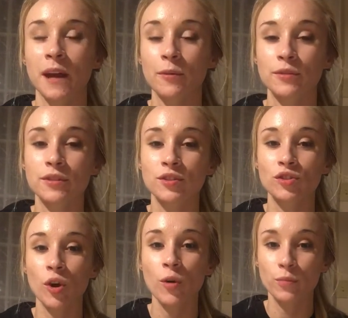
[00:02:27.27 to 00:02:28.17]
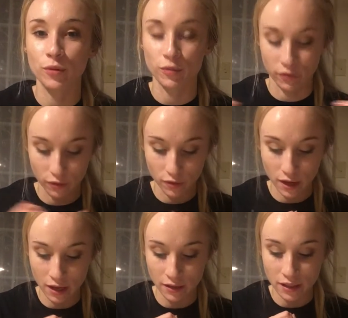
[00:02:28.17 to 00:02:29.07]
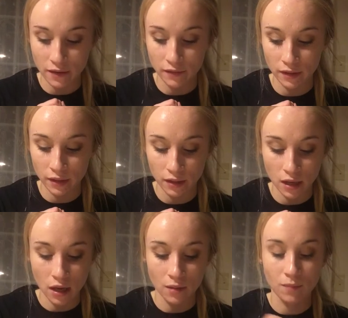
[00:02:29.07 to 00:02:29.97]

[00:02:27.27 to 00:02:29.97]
That was so beautiful, and it definitely